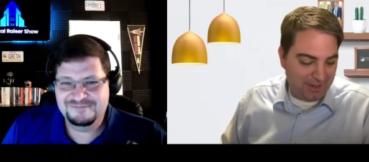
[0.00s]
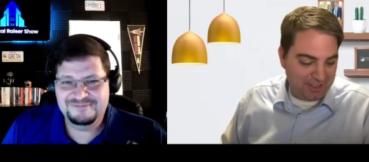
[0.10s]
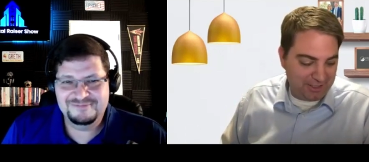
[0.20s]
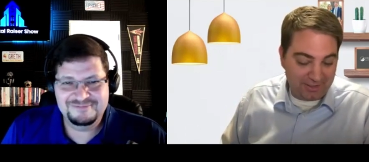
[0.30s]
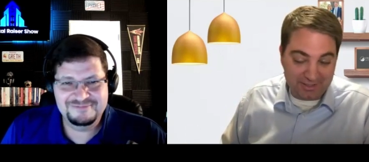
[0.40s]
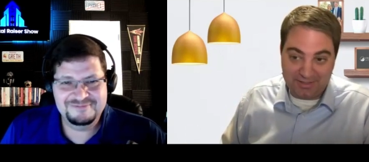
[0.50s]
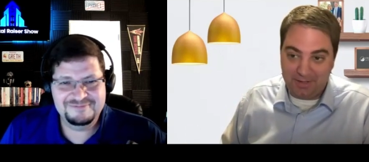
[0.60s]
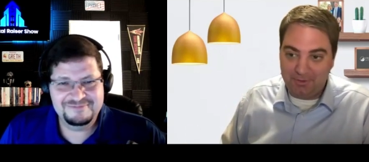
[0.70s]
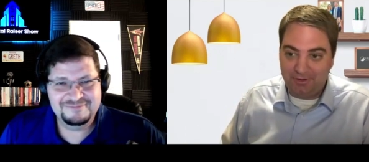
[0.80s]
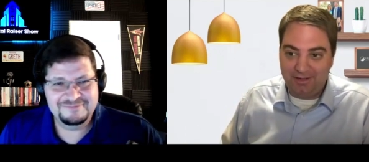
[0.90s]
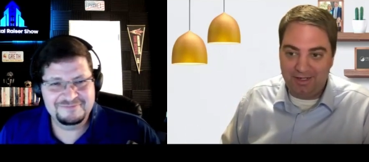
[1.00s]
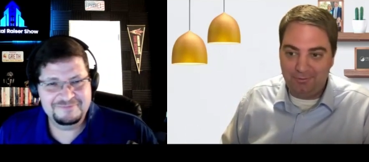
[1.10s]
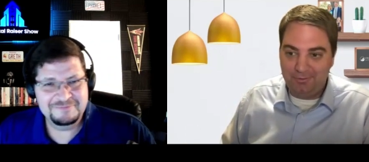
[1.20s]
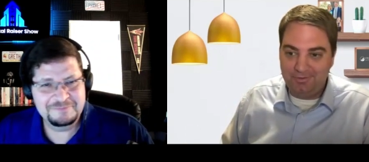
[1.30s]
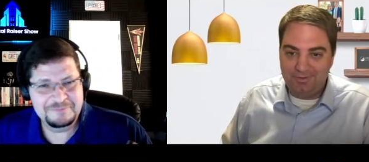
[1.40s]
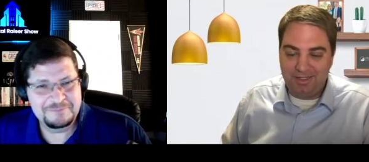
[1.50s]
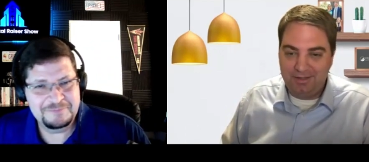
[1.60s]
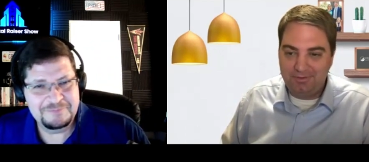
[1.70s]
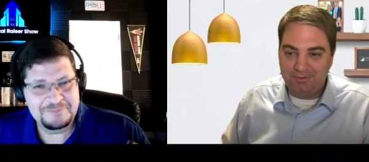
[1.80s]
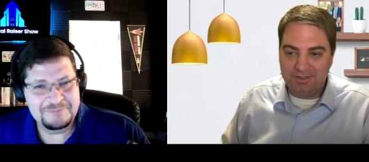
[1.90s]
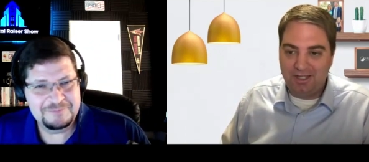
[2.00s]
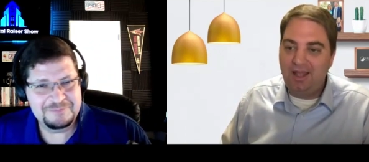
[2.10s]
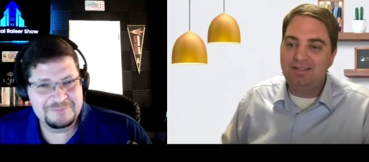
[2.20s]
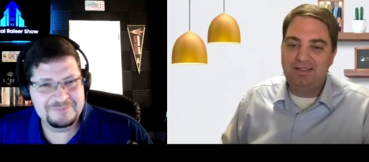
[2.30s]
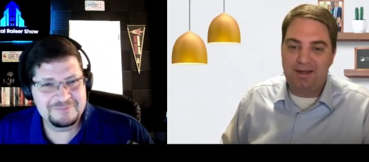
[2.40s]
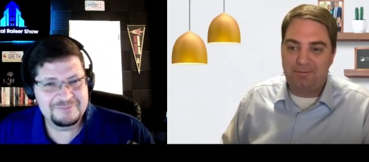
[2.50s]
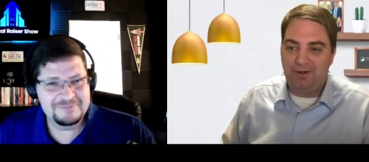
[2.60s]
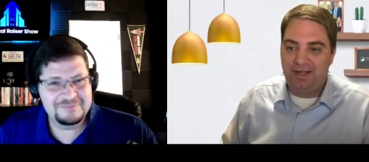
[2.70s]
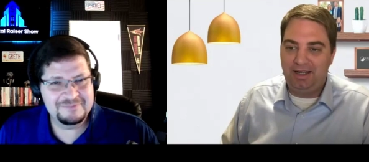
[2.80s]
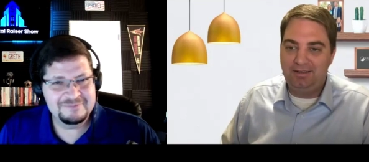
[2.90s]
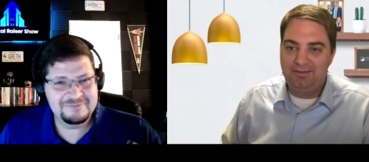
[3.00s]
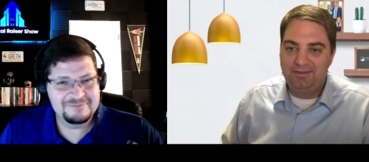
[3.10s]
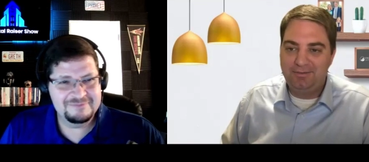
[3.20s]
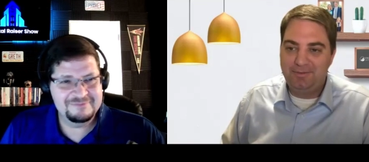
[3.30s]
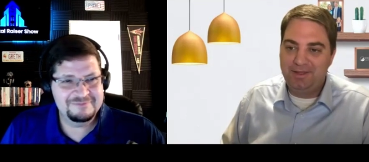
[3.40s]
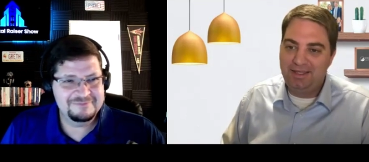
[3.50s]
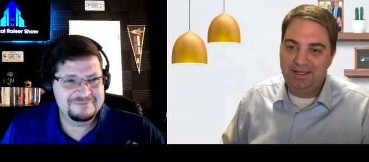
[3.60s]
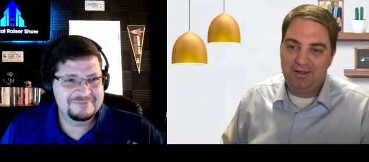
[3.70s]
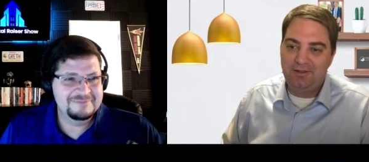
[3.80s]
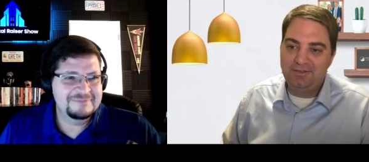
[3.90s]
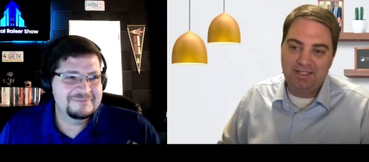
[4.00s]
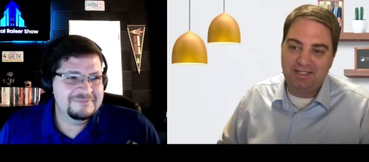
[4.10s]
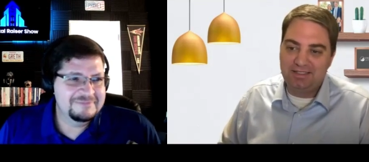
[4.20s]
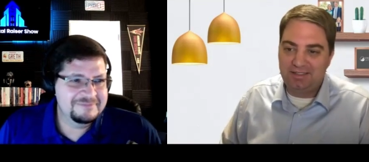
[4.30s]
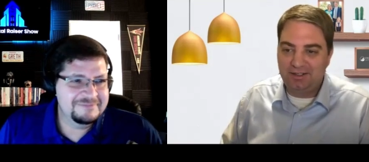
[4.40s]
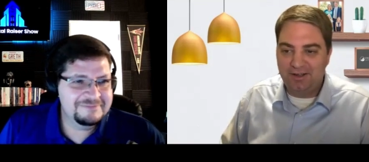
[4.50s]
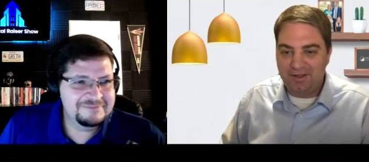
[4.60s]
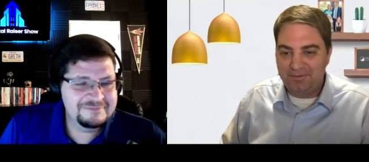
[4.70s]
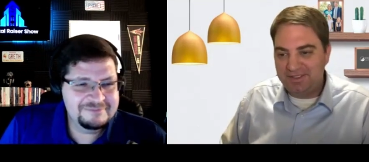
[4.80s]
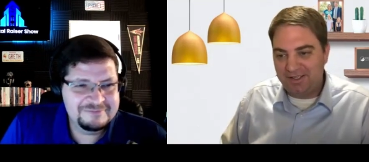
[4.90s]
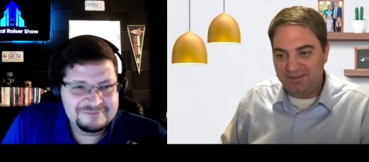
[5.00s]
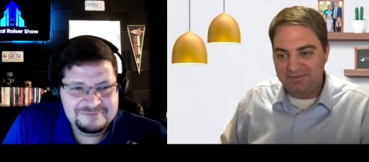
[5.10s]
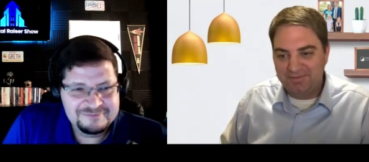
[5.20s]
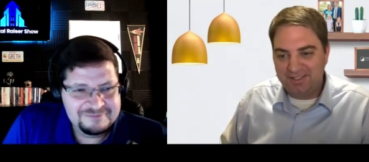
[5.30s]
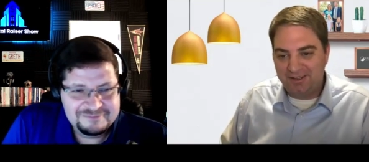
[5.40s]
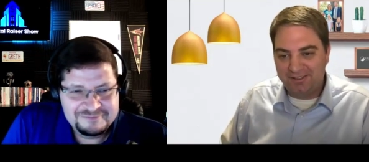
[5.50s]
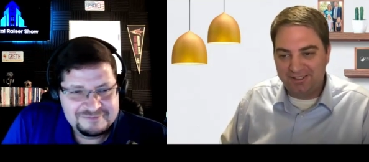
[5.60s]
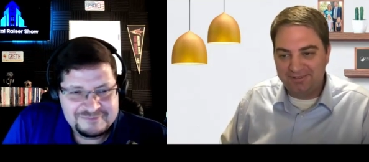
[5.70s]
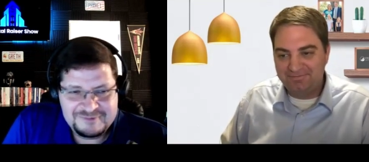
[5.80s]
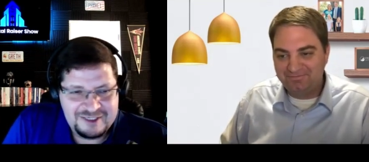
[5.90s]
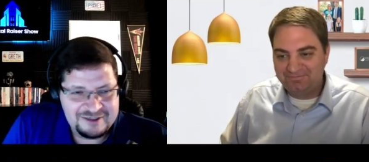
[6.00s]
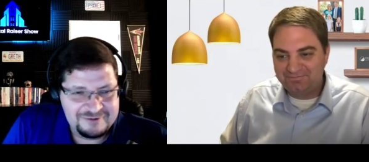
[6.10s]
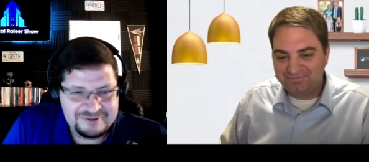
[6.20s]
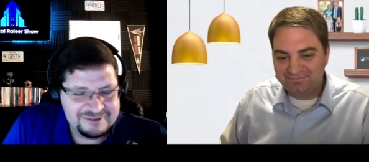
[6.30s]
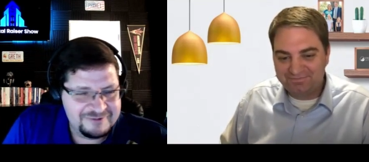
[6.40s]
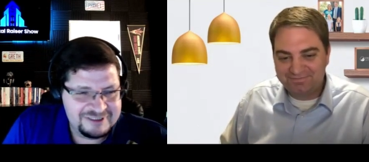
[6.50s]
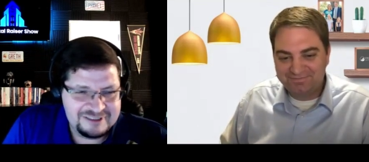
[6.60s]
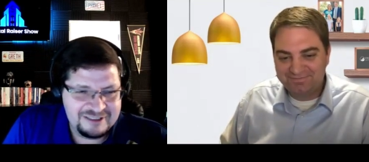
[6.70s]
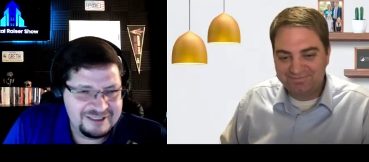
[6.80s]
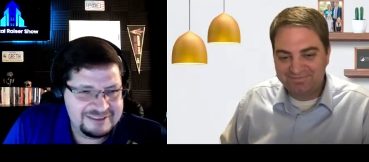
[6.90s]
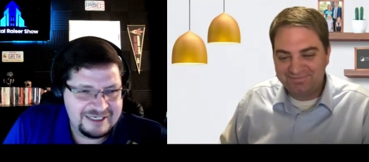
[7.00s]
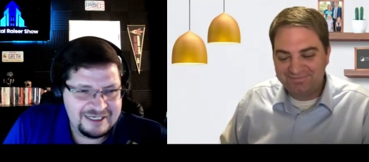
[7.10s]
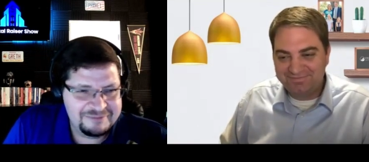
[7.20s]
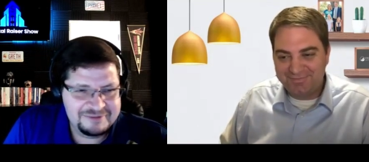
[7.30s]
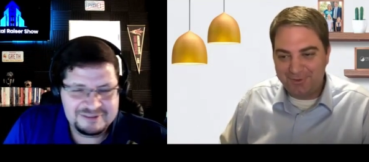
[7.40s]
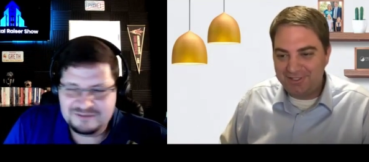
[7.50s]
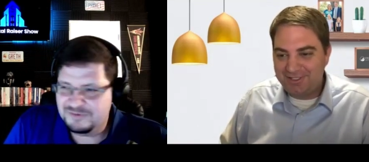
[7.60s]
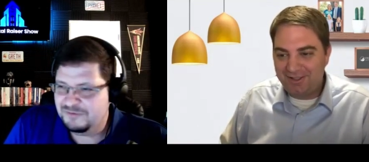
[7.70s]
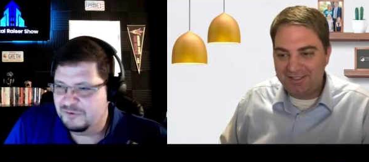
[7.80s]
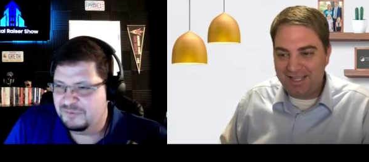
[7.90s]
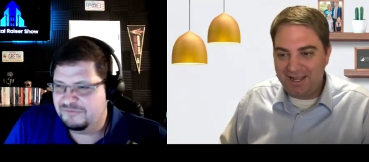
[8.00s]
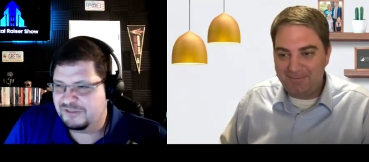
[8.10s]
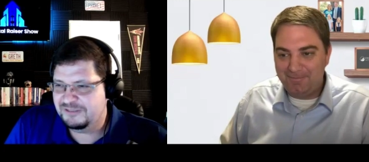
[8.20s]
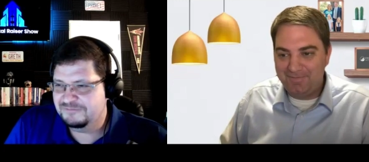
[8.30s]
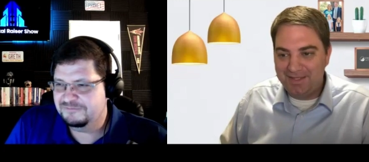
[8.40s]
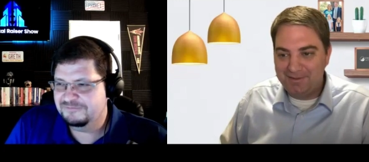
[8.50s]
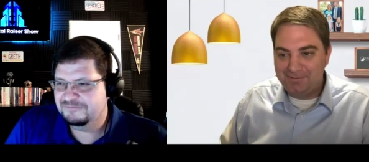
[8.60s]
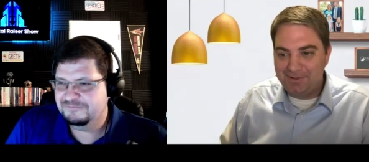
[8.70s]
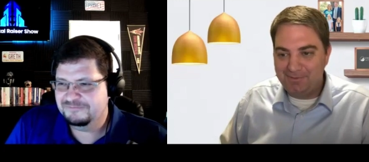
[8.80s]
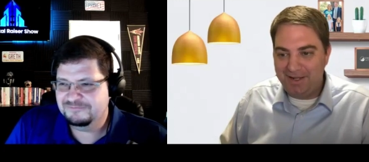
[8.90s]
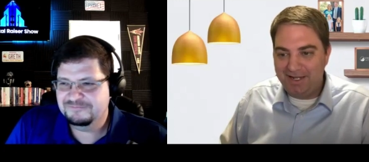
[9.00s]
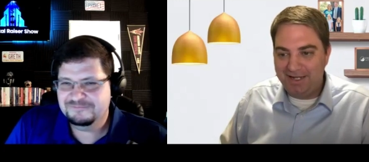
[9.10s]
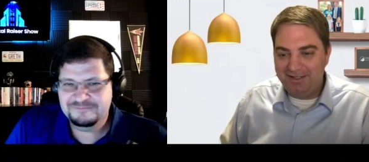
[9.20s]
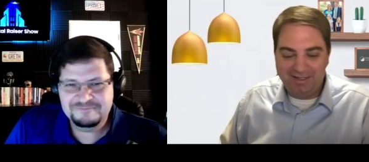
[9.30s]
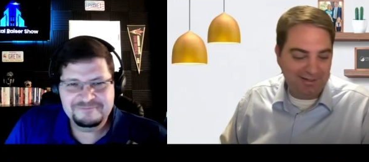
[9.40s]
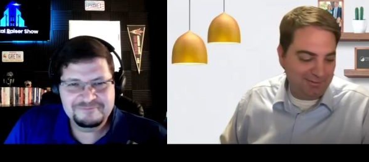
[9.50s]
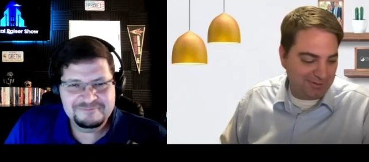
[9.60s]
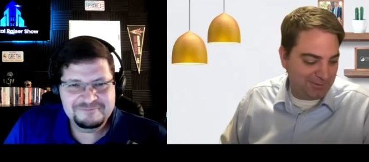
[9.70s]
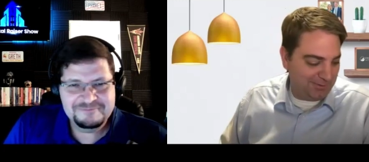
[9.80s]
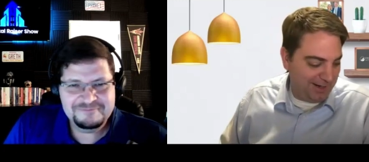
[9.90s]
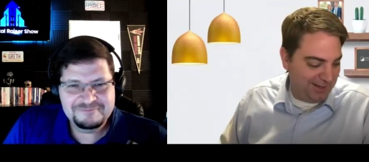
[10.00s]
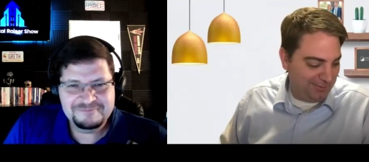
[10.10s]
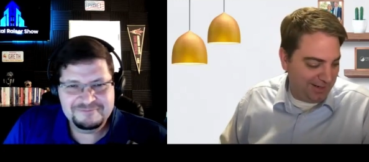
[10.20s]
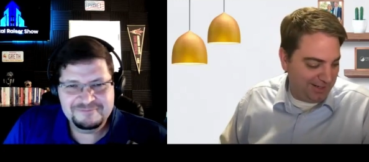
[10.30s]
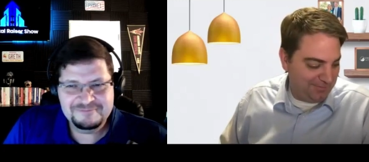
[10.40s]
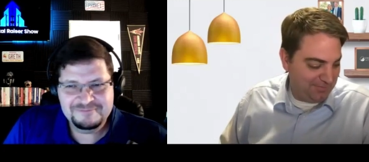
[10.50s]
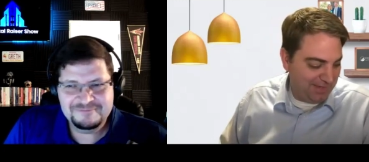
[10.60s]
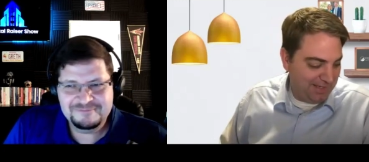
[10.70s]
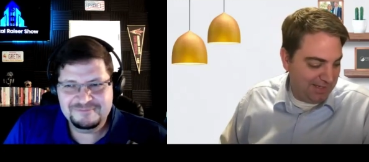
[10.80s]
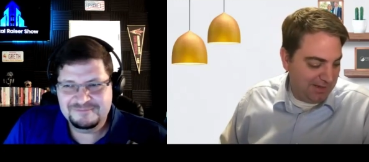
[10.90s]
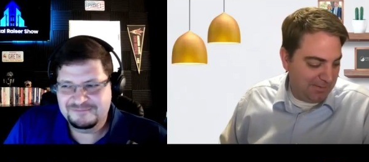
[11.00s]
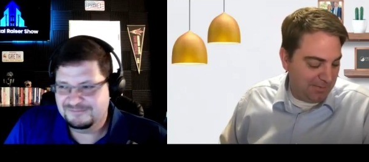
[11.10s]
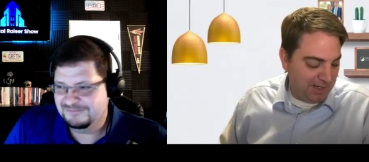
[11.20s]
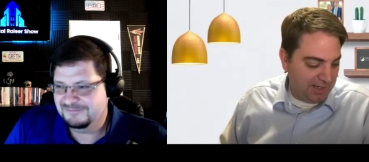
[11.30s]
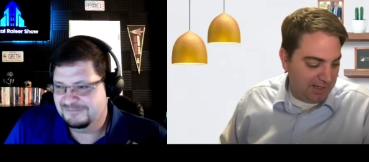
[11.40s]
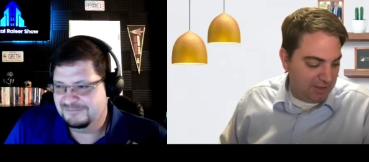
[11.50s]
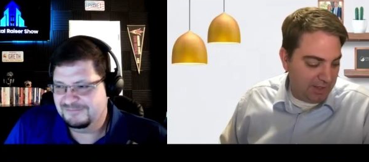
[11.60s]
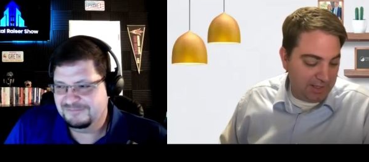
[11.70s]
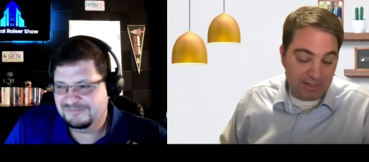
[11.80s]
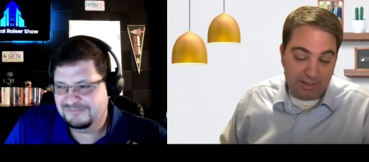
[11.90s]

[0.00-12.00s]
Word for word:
Speaker 1: project this summer it it was nonstop raining. But then all of a sudden it's cleared up, so it's all good.
Speaker 2: Okay, we're we're still on time. It's, we're still on
Speaker 1: time, but man, it it was raining, rainy. But uh, no,